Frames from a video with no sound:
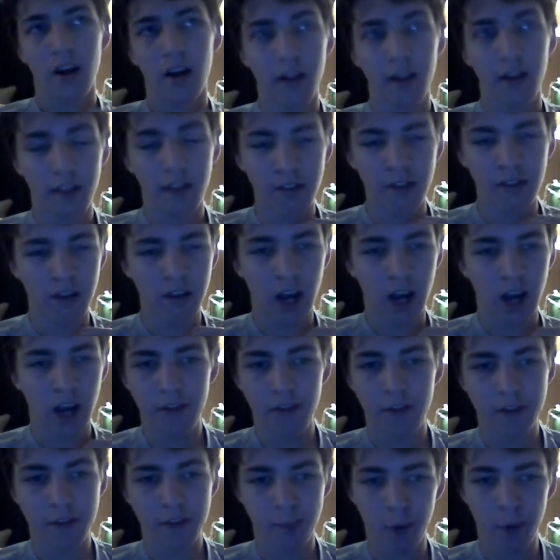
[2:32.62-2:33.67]
These are kind of
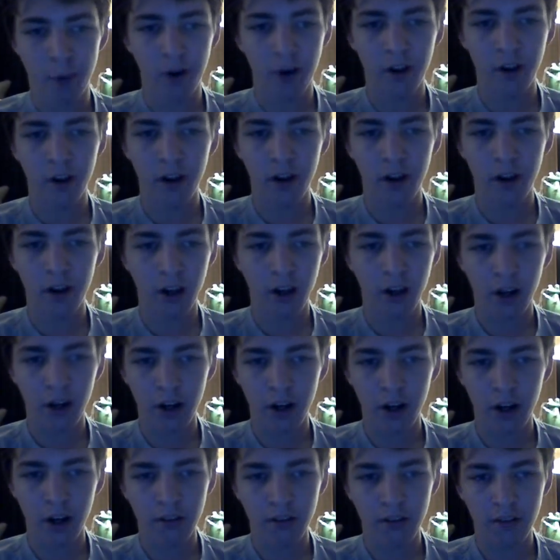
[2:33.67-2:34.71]
spoiler
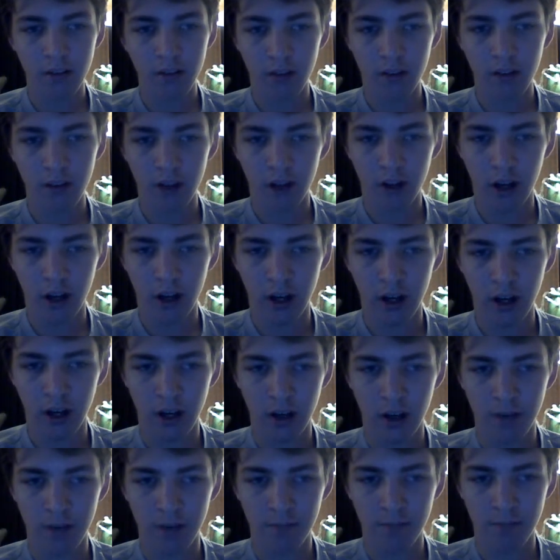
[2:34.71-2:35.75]
alerts,
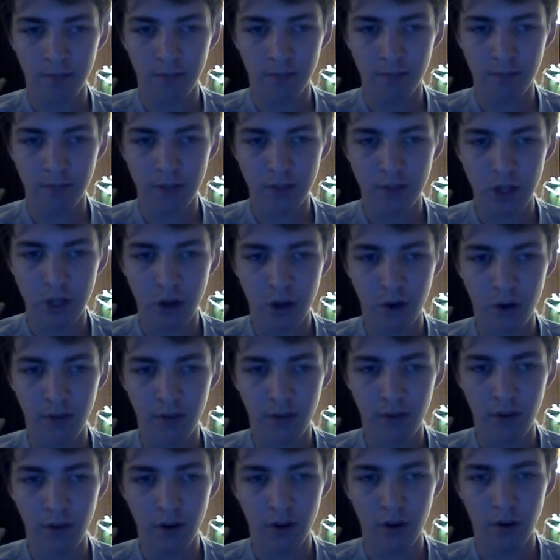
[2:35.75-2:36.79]
so if
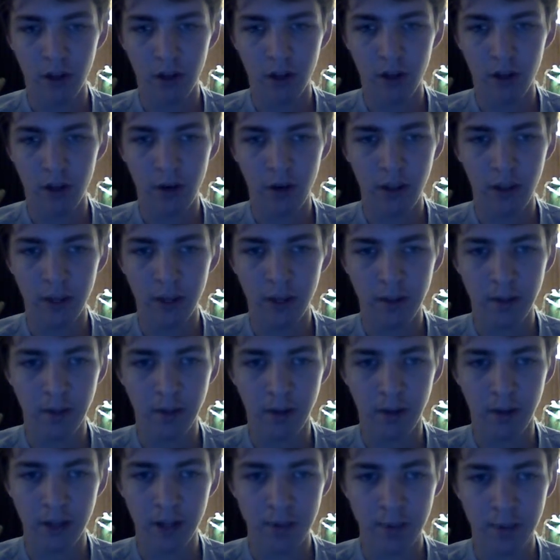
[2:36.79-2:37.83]
you don't want to know anything about the
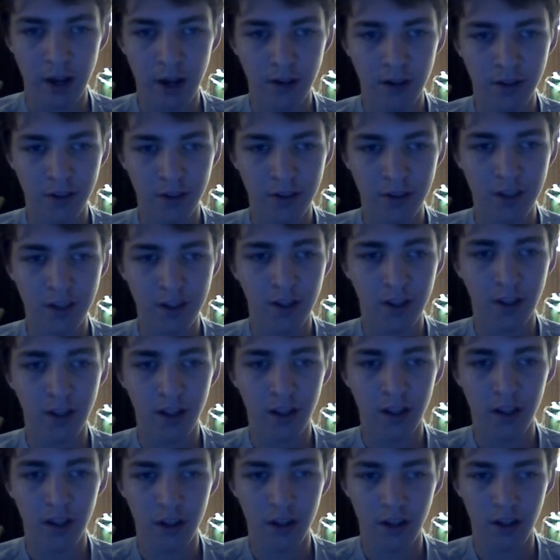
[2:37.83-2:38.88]
boss battles,
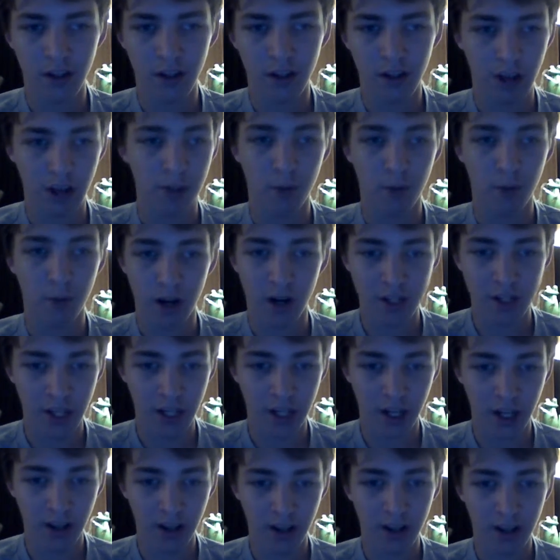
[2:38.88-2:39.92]
stop
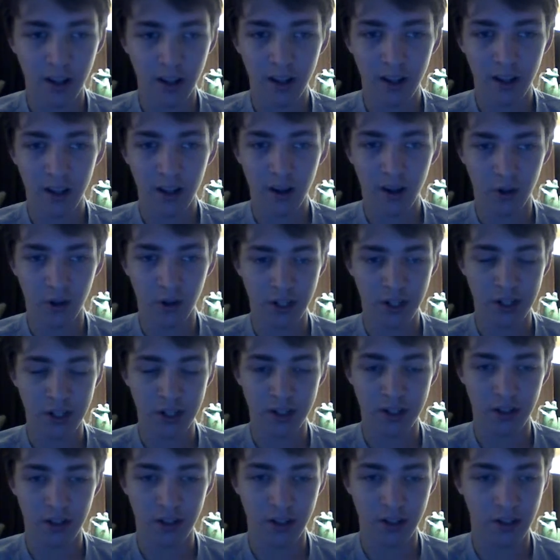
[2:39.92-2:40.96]
watching, or just
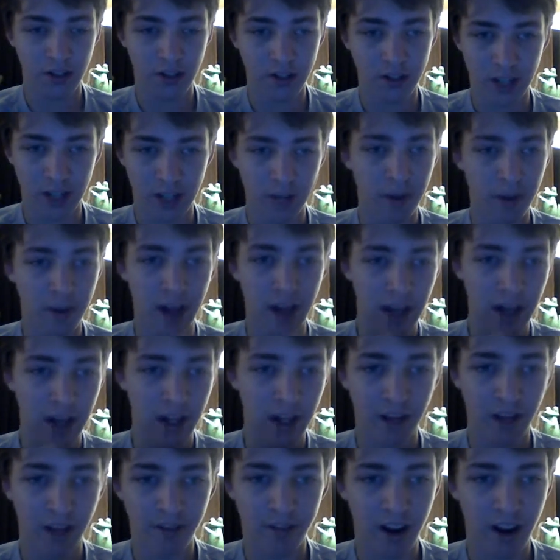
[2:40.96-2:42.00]
skip ahead
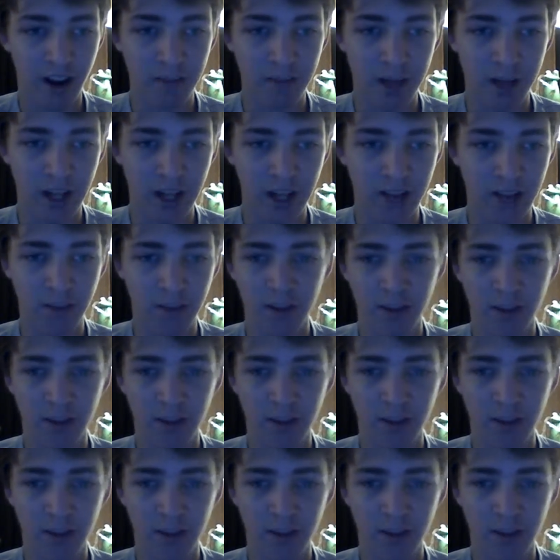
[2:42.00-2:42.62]
like 5 minutes.